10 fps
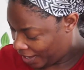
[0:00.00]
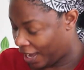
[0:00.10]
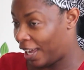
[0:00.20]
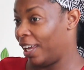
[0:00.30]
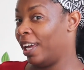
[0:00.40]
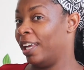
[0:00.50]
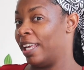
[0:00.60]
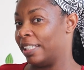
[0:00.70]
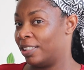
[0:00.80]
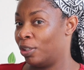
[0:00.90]
And
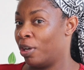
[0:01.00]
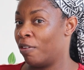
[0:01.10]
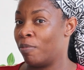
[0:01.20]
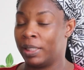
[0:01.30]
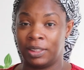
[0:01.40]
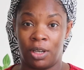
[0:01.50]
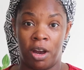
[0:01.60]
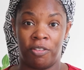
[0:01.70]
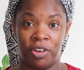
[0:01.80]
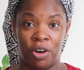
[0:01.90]
I still have my
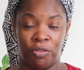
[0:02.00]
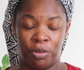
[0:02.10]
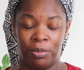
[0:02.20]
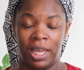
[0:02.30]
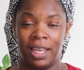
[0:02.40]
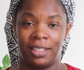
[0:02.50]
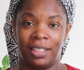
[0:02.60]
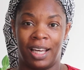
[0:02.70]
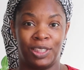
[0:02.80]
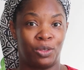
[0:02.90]
scarf on from last
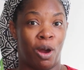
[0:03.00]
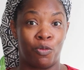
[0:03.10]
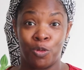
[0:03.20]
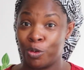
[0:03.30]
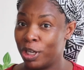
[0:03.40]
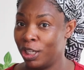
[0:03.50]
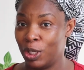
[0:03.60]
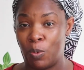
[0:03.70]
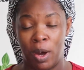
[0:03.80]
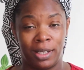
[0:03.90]
night, so I
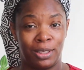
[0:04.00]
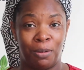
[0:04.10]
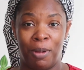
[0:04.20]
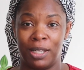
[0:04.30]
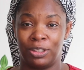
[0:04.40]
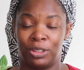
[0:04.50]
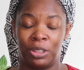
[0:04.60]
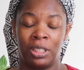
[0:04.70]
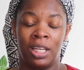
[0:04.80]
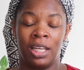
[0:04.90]
really wanted to make
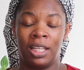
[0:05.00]
sure